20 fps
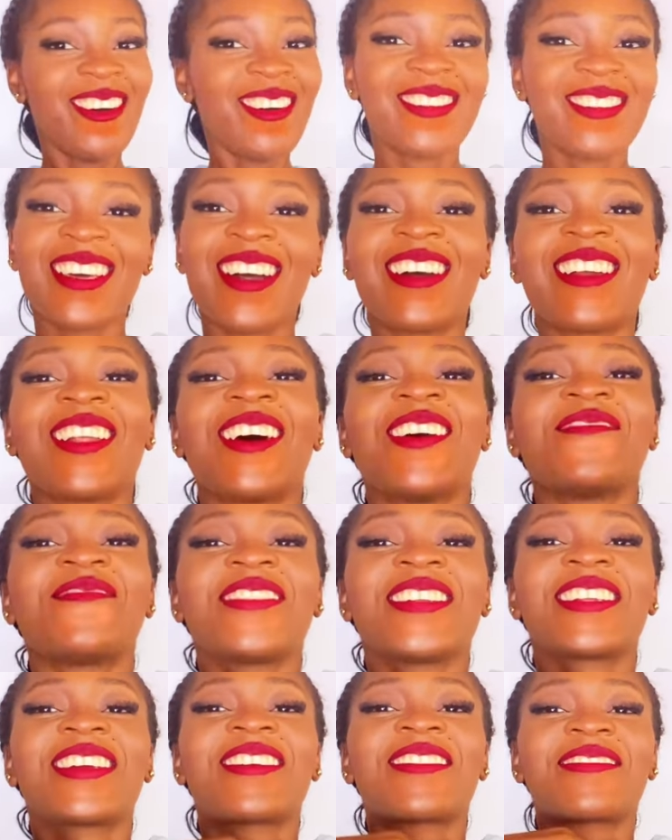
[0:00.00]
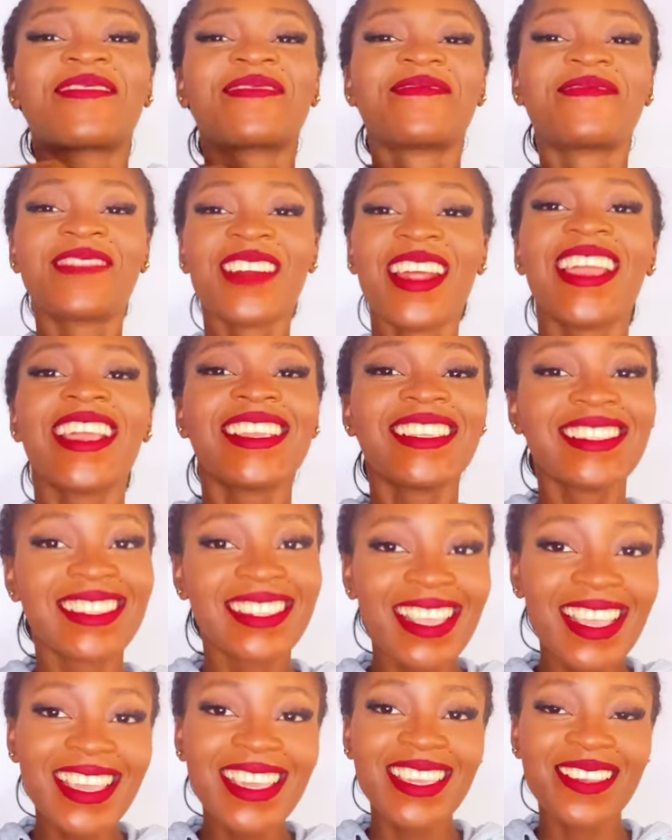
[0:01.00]
That would have been
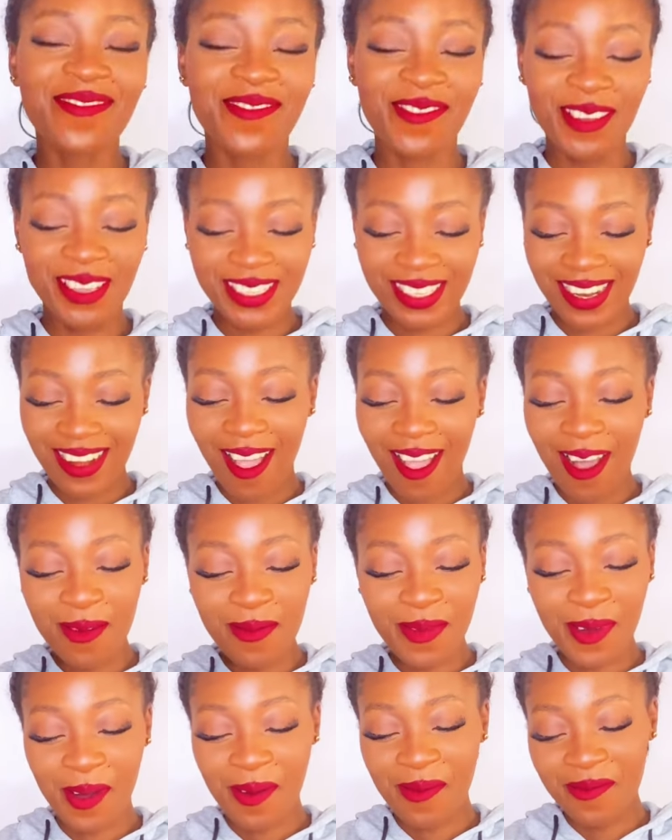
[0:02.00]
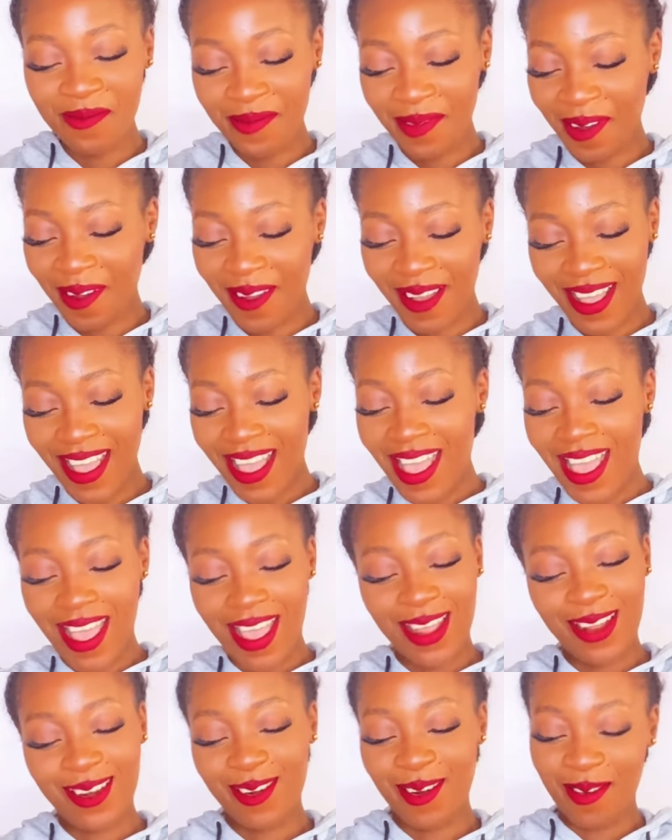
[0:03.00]
crazy if it was an album, but
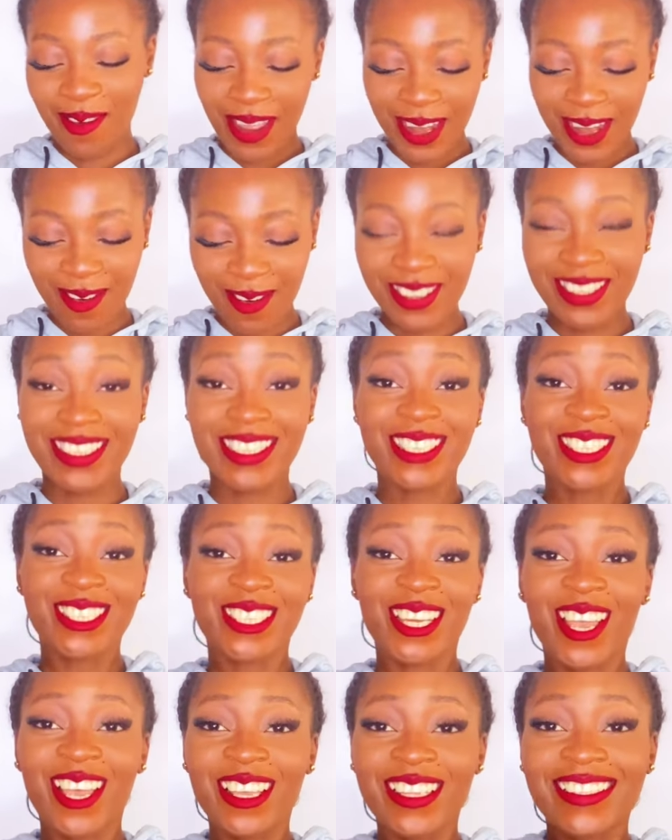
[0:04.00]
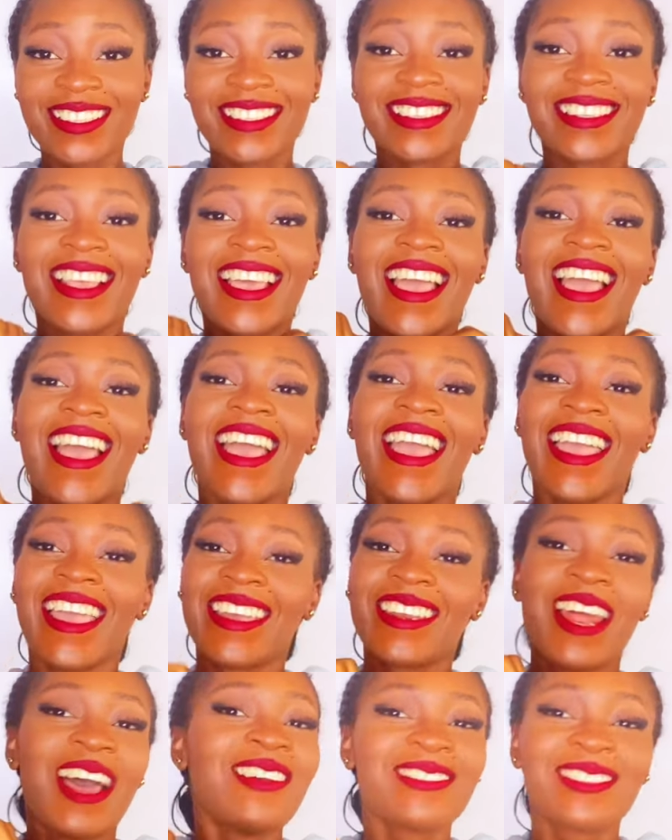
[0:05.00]
no, I know it's a shirt,
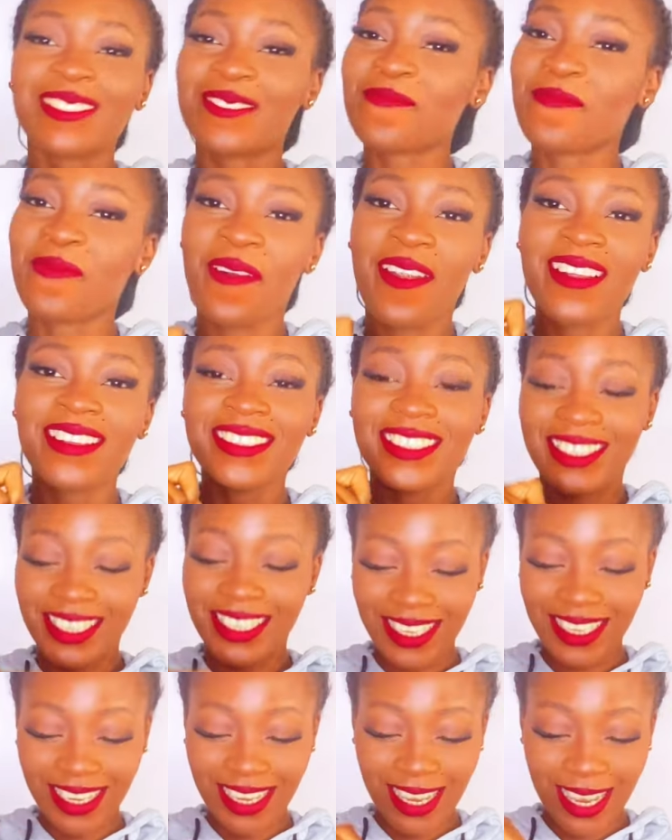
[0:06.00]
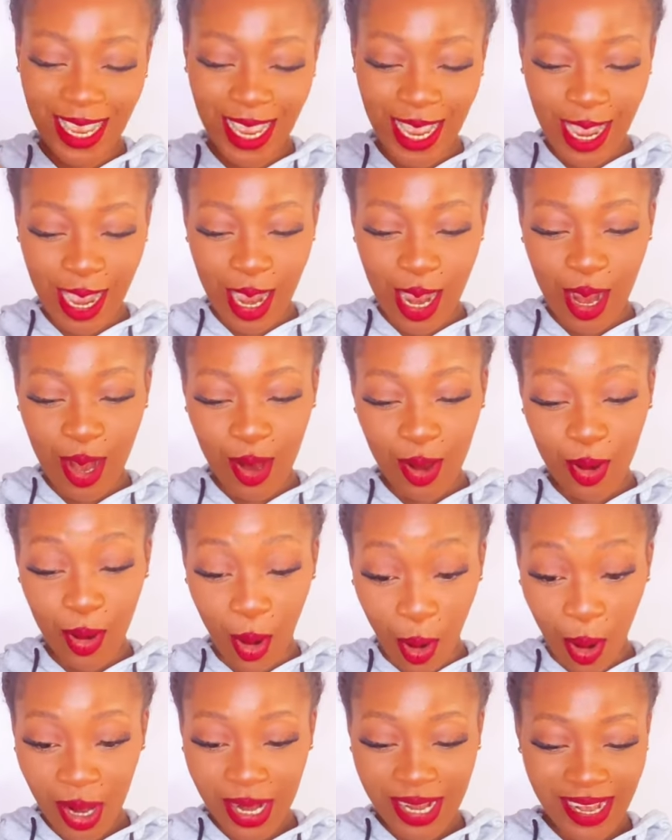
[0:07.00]
and I'm just praying to
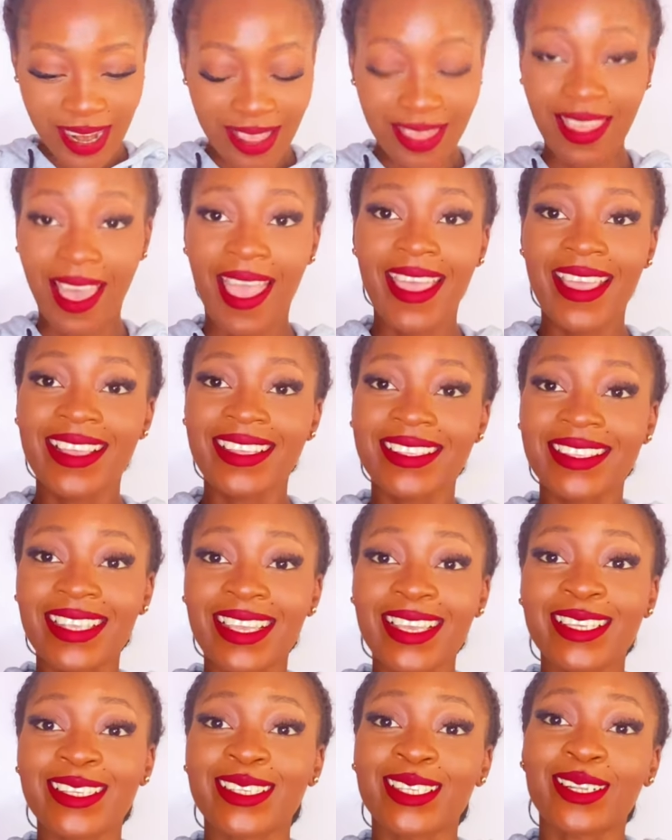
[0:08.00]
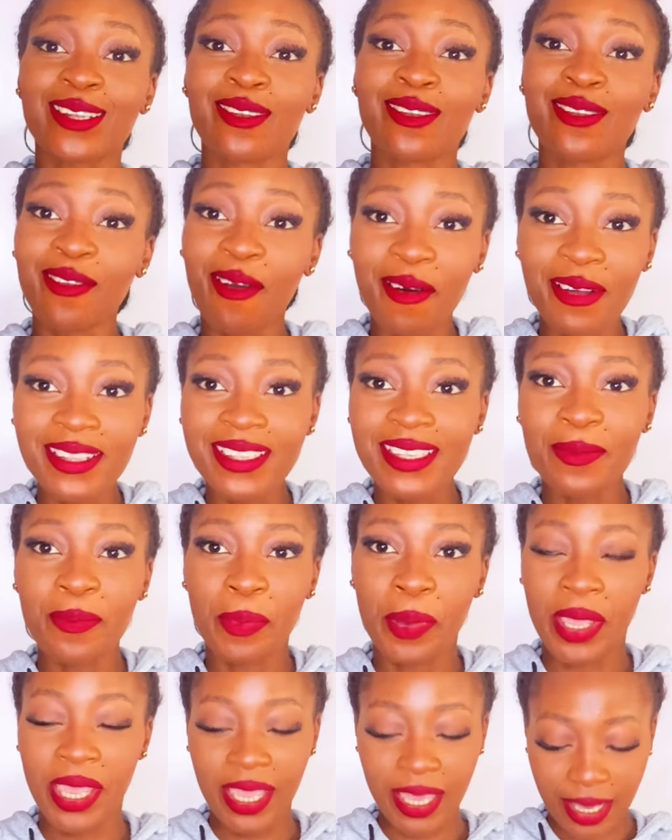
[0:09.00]
God that it is not
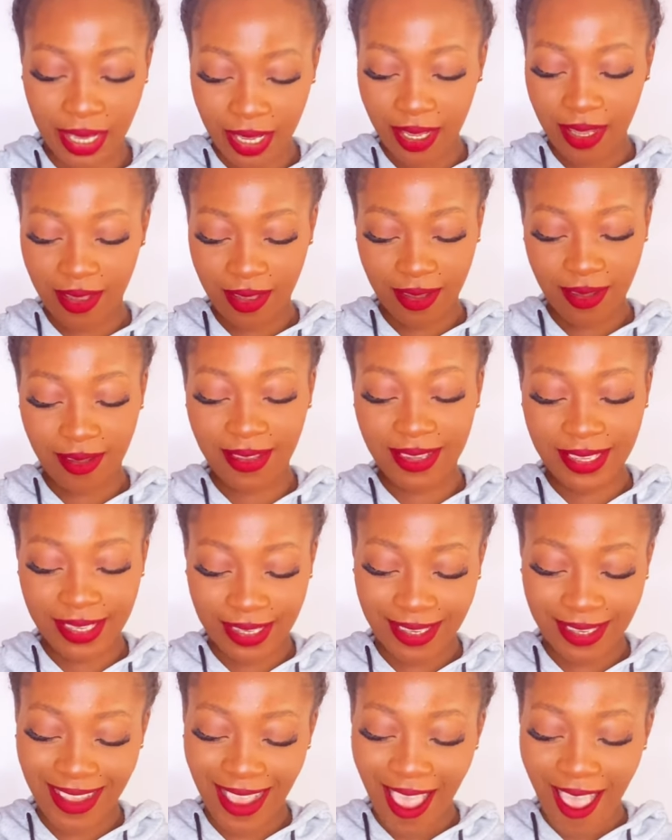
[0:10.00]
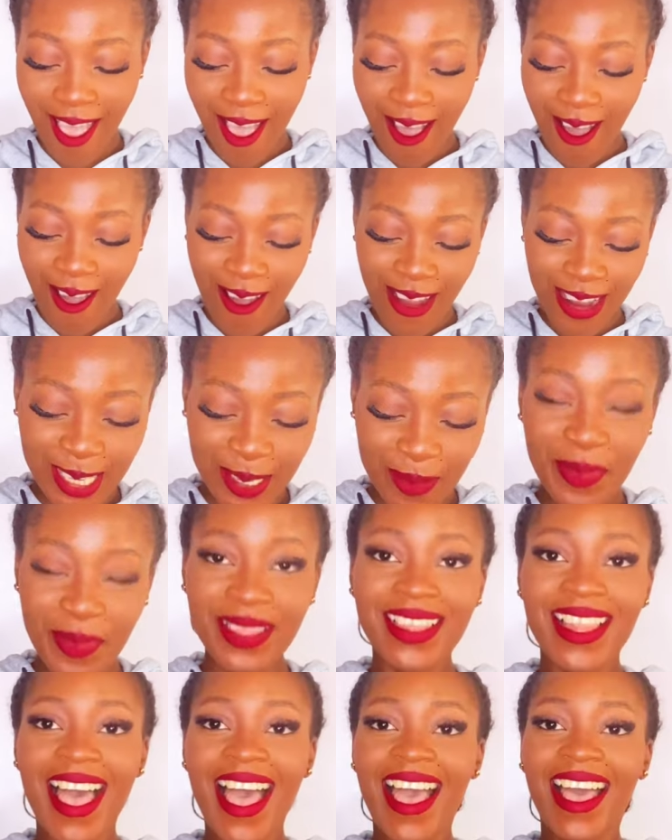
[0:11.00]
pink. Oh,
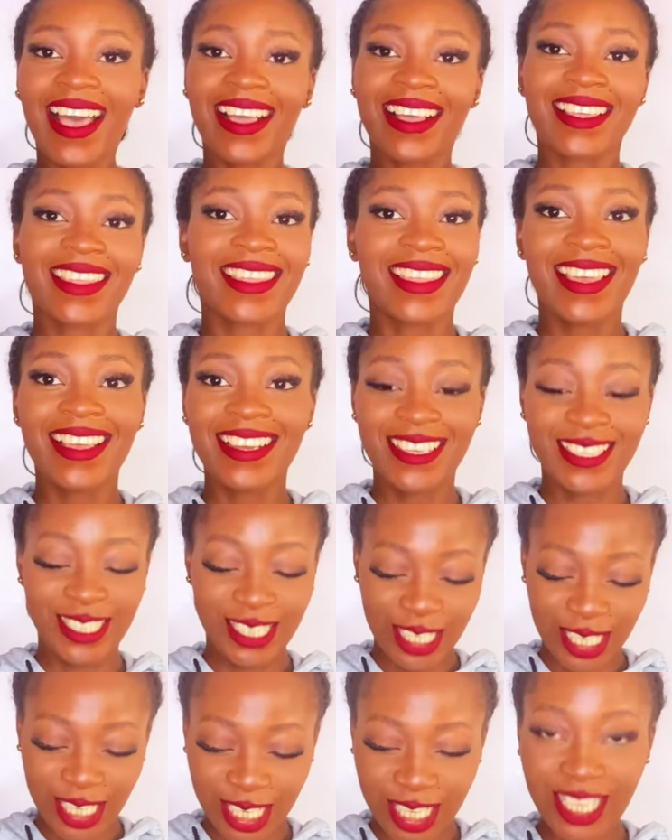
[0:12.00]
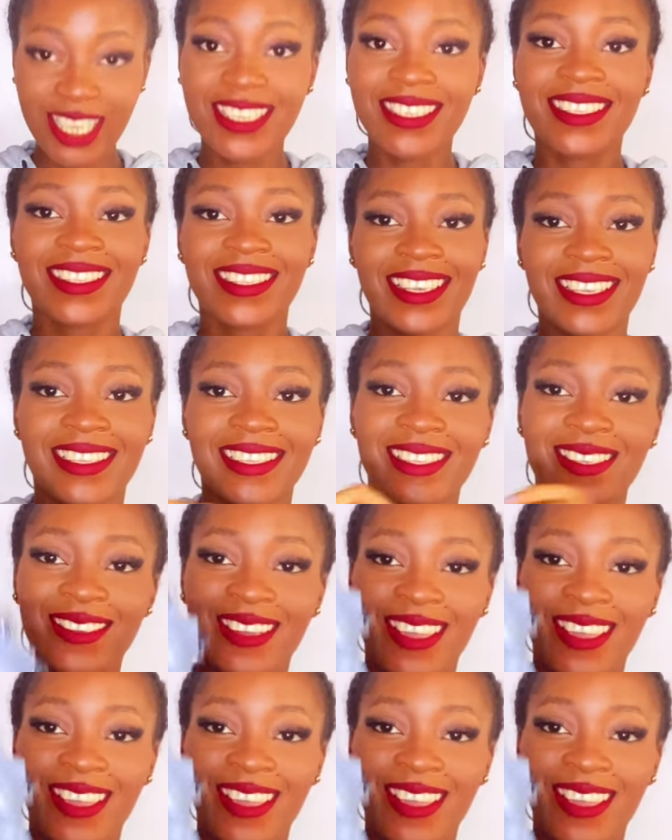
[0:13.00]
black, thank Jesus.